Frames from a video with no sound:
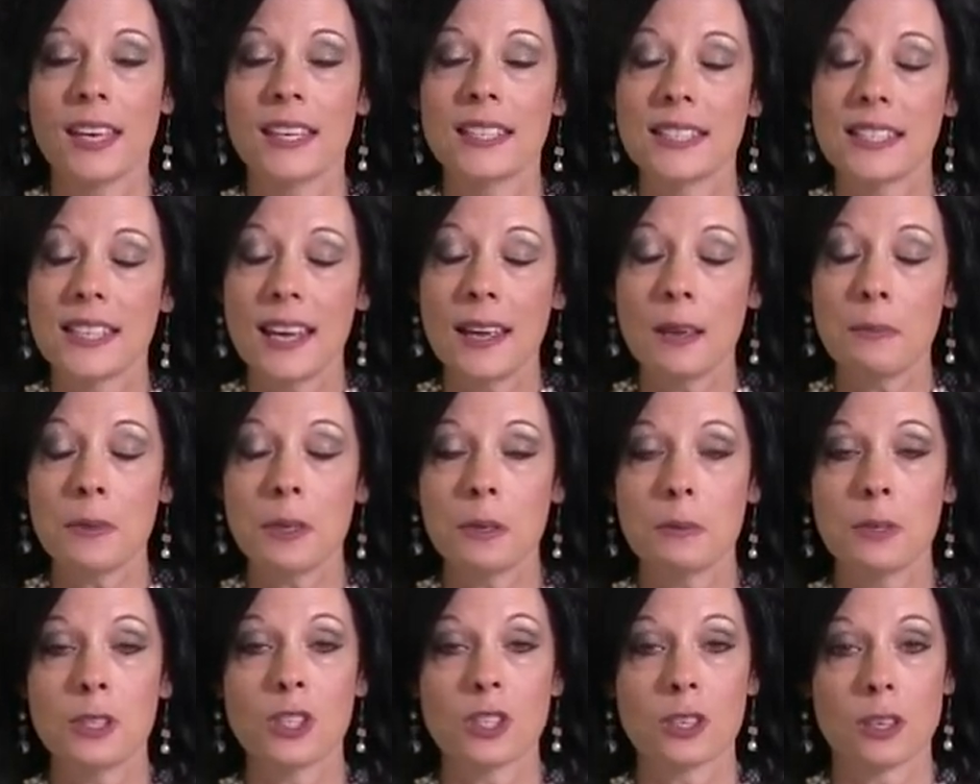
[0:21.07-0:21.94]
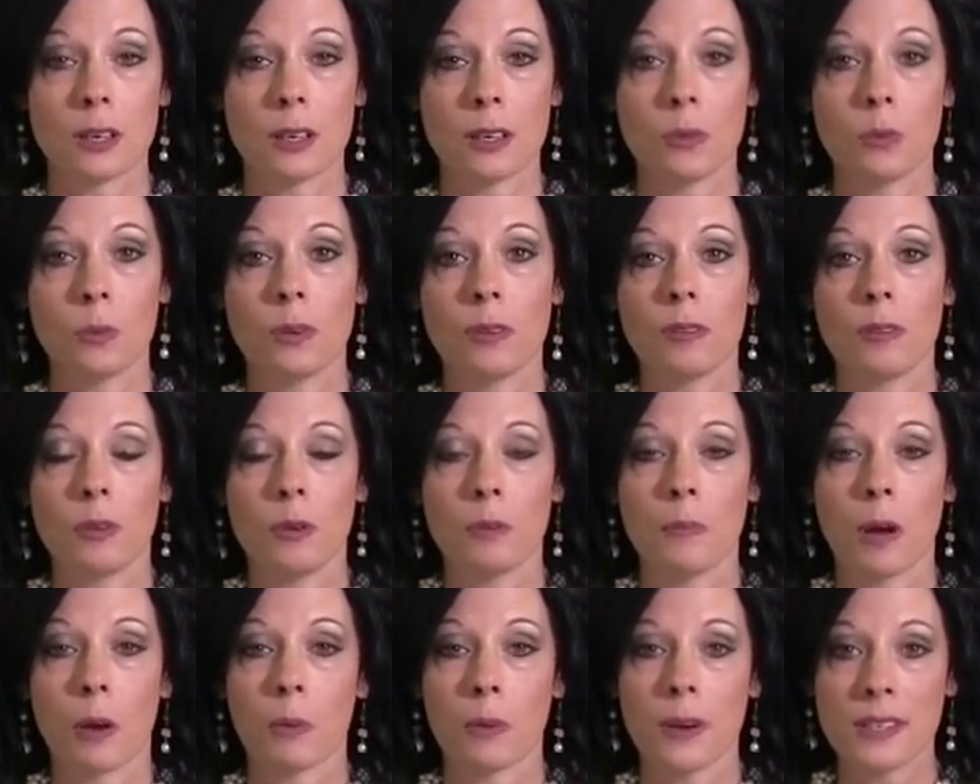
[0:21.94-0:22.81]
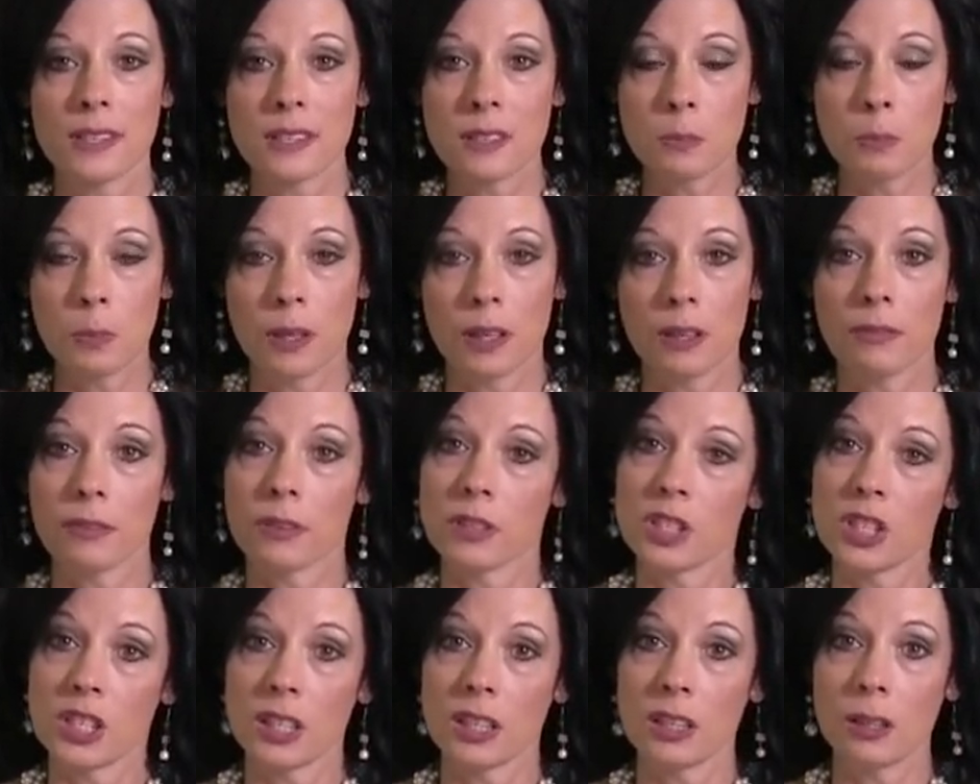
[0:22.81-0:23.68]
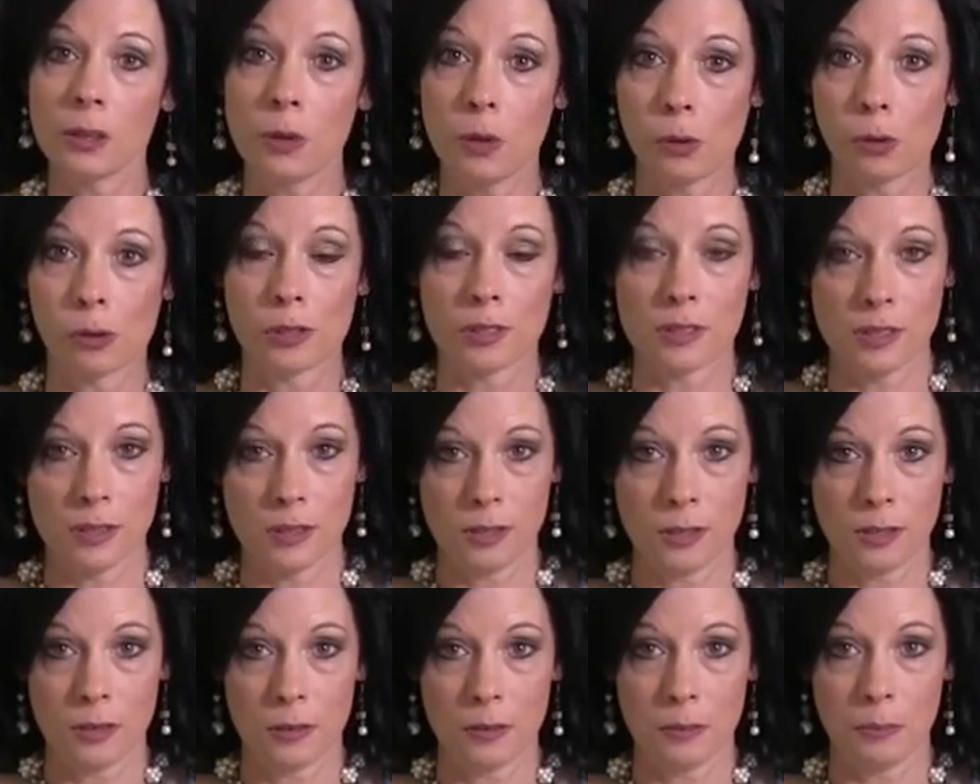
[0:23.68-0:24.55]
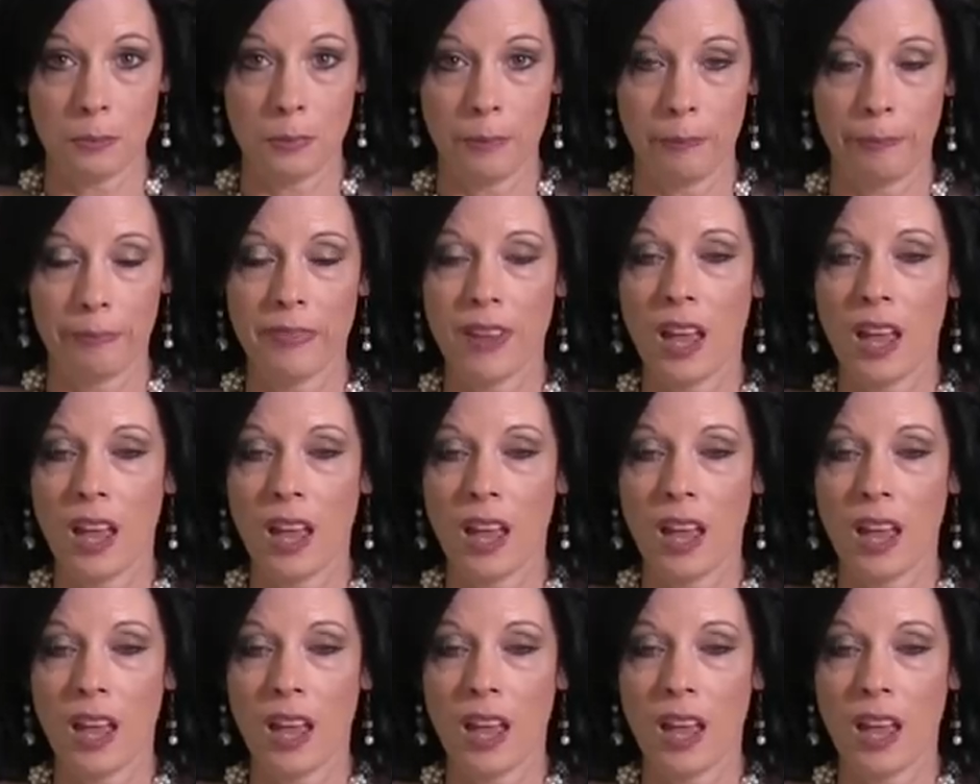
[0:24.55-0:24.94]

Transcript: Today I'm going to be sharing with you my recipe for chicken corn soup.